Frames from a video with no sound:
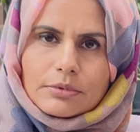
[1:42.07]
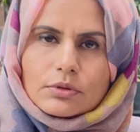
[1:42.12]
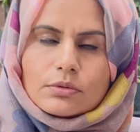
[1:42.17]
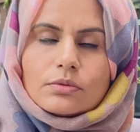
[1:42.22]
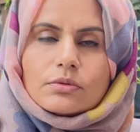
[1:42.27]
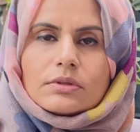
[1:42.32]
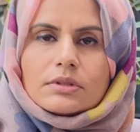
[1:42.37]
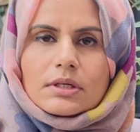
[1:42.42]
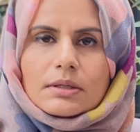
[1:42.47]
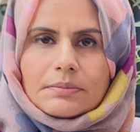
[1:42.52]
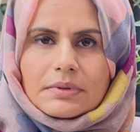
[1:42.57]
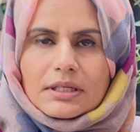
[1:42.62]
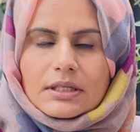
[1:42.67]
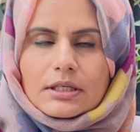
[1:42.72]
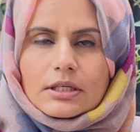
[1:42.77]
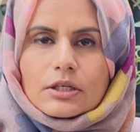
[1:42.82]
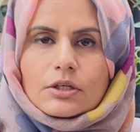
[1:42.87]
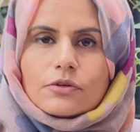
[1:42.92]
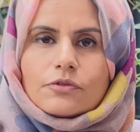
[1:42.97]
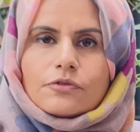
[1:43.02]
to come
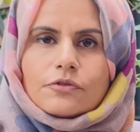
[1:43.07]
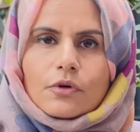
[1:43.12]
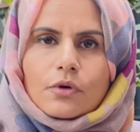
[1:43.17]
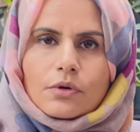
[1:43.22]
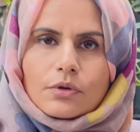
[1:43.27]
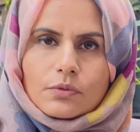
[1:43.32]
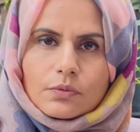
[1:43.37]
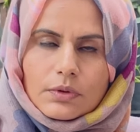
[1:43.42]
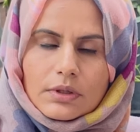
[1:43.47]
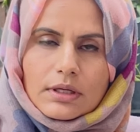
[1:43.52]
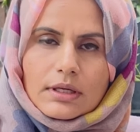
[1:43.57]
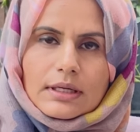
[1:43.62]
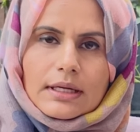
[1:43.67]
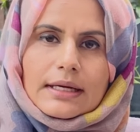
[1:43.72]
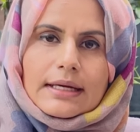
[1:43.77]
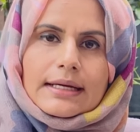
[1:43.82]
here for work,